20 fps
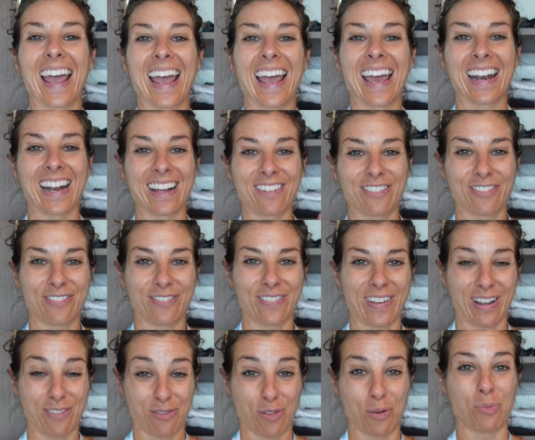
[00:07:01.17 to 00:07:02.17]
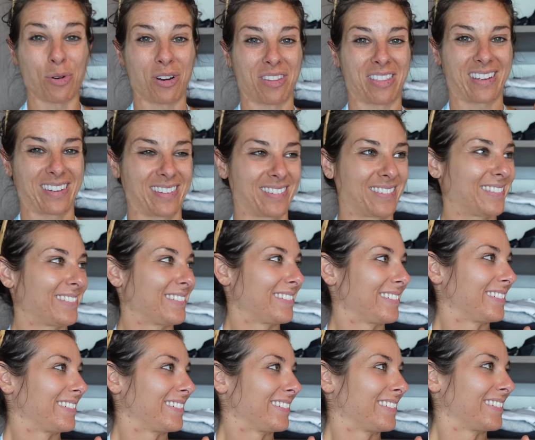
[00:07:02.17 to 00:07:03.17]
And I have one more thing.
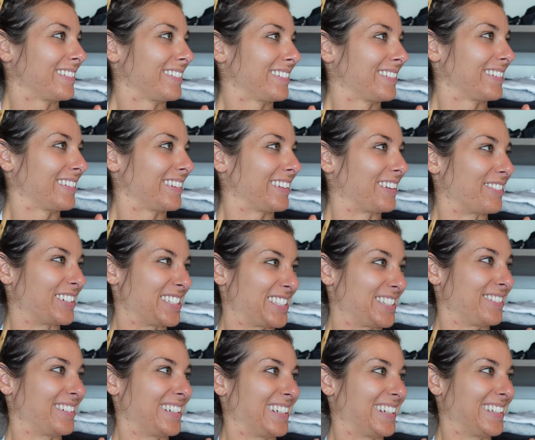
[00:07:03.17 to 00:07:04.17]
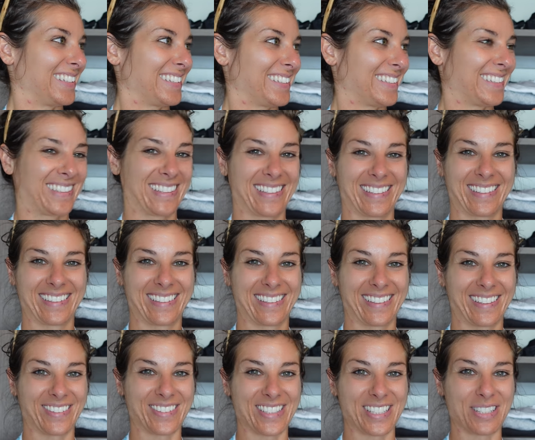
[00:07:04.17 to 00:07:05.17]
You wanna see what it is?
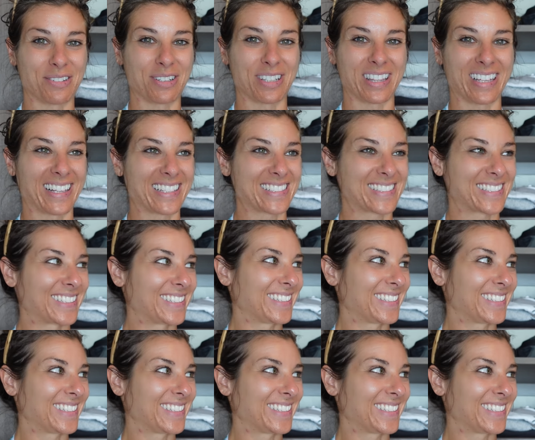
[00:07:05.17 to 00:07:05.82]
You wanna see what the last thing